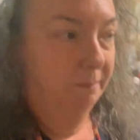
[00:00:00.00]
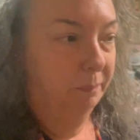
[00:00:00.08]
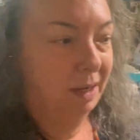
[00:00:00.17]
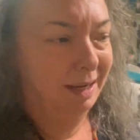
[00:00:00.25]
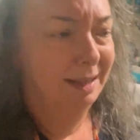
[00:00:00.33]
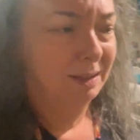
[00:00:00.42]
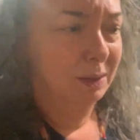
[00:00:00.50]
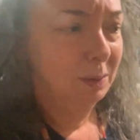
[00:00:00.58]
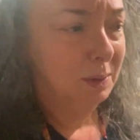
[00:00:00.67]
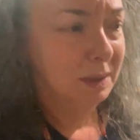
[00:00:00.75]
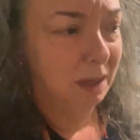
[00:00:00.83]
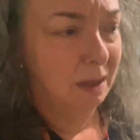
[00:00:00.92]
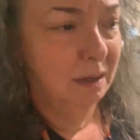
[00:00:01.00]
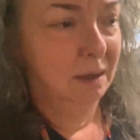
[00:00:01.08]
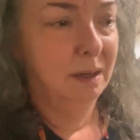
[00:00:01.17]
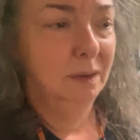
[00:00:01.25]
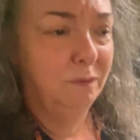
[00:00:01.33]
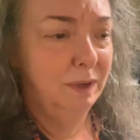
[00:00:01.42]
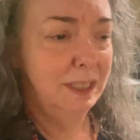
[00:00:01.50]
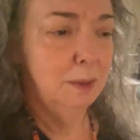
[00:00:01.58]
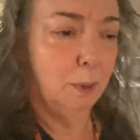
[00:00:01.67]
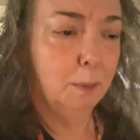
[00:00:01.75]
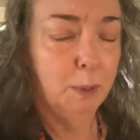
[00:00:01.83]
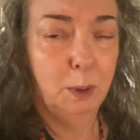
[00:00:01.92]
I also saw on a
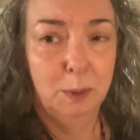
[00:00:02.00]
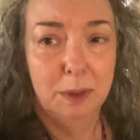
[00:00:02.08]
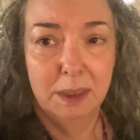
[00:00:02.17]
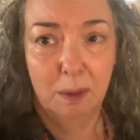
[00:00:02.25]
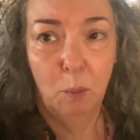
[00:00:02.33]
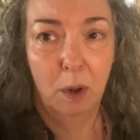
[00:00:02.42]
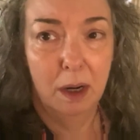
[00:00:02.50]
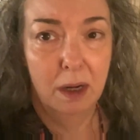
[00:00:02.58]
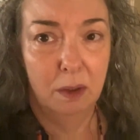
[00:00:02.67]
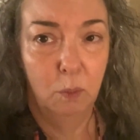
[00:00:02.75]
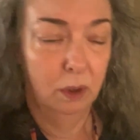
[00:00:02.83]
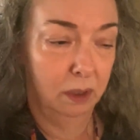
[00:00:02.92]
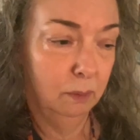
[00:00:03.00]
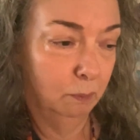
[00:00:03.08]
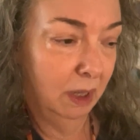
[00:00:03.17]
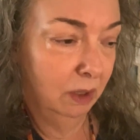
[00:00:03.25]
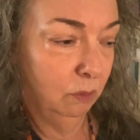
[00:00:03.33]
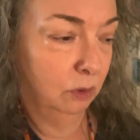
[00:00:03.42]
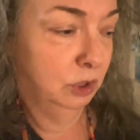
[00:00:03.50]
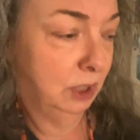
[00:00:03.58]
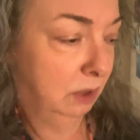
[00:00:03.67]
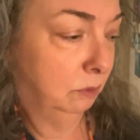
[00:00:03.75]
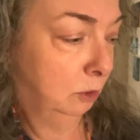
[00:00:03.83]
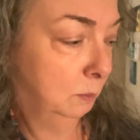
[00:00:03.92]
Facebook post somewhere in one of the, my crochet
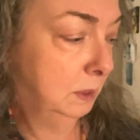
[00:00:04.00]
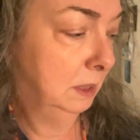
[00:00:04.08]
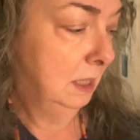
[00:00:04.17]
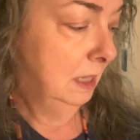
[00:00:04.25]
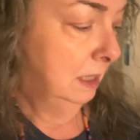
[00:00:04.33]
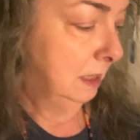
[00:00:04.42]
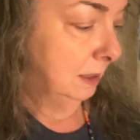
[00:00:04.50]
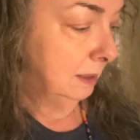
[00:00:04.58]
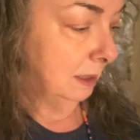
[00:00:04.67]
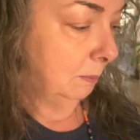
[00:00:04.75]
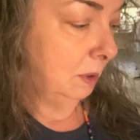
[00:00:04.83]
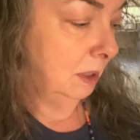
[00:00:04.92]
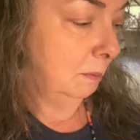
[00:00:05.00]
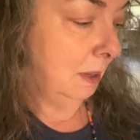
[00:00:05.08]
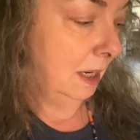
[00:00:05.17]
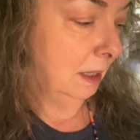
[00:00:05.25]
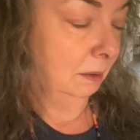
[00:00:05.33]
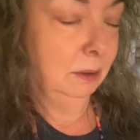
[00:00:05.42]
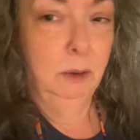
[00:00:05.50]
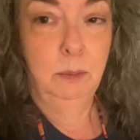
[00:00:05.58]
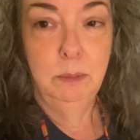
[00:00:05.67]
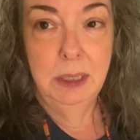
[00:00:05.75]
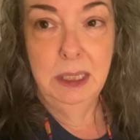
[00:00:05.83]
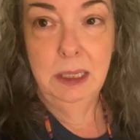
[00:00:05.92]
groups, somebody made a little
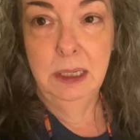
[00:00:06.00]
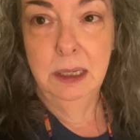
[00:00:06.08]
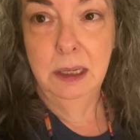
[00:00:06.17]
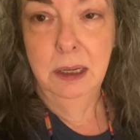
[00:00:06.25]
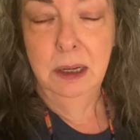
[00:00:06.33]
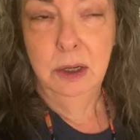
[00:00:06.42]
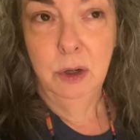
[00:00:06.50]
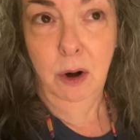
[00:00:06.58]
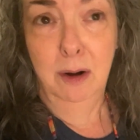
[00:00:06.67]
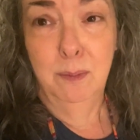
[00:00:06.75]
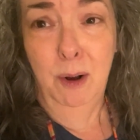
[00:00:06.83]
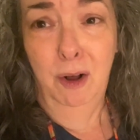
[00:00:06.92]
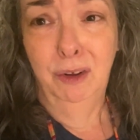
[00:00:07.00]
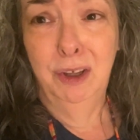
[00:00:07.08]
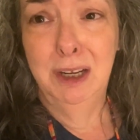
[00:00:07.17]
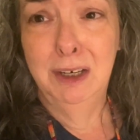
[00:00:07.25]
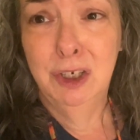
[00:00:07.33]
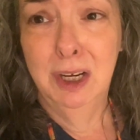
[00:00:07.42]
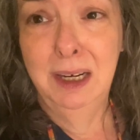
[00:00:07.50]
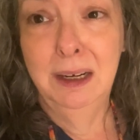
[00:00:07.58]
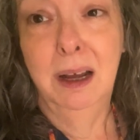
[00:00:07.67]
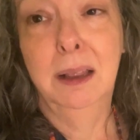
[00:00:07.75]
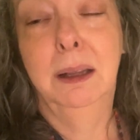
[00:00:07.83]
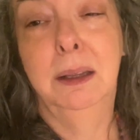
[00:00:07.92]
mini yarn ball keychain.
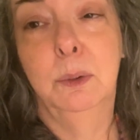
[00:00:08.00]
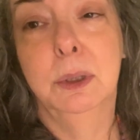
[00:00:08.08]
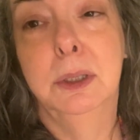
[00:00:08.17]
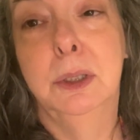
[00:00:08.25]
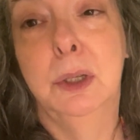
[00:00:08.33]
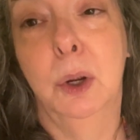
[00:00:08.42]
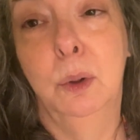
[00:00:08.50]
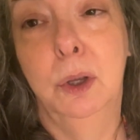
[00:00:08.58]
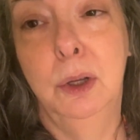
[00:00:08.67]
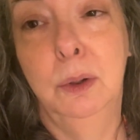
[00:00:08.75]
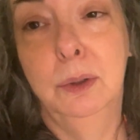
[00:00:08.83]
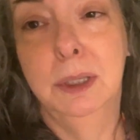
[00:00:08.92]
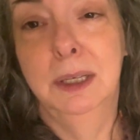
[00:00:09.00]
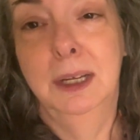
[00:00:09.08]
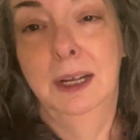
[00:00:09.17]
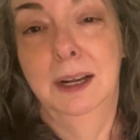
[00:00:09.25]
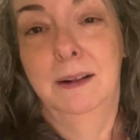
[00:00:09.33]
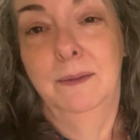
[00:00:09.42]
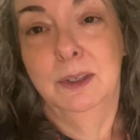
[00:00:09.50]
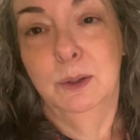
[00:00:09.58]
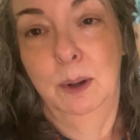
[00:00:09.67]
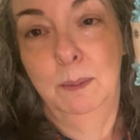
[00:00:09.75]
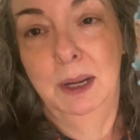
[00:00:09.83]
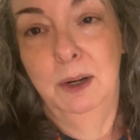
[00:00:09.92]
I thought that was so cute. So
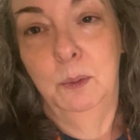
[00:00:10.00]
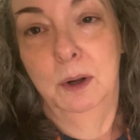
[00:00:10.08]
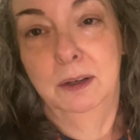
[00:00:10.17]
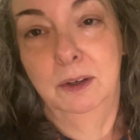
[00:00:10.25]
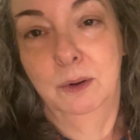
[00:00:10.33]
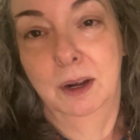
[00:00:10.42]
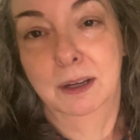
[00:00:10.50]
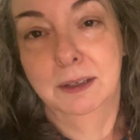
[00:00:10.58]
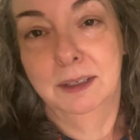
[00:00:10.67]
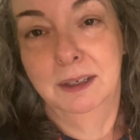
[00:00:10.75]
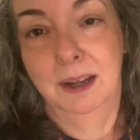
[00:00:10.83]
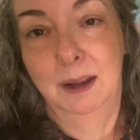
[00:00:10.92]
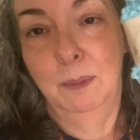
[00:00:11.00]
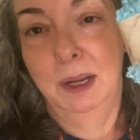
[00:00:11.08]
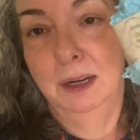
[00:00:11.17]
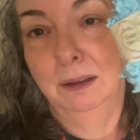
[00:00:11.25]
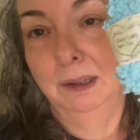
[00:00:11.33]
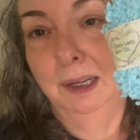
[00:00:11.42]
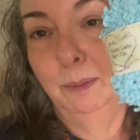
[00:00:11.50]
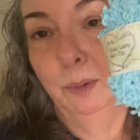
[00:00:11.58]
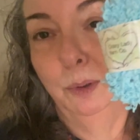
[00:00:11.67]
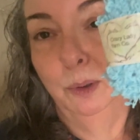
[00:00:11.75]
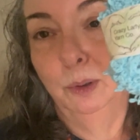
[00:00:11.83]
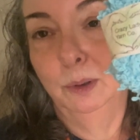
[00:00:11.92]
I made one, you guys. I made a
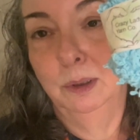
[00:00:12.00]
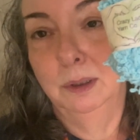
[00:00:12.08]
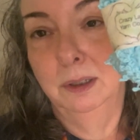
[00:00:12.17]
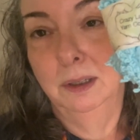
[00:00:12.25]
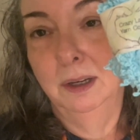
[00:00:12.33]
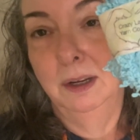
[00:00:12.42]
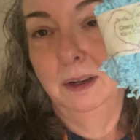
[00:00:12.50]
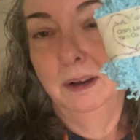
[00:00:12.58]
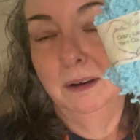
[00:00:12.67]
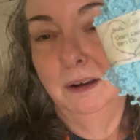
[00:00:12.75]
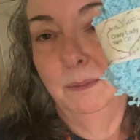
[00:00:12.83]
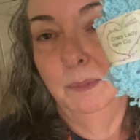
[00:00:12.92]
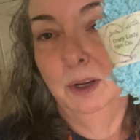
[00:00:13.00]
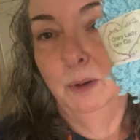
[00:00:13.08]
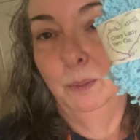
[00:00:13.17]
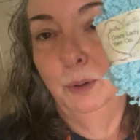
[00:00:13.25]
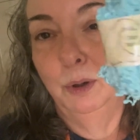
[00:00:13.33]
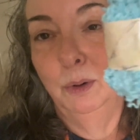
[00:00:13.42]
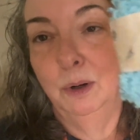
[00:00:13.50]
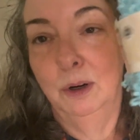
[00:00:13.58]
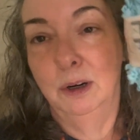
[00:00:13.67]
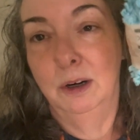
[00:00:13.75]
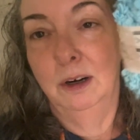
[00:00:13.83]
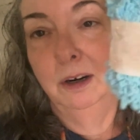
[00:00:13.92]
label on my
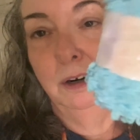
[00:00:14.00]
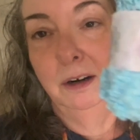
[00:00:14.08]
computer.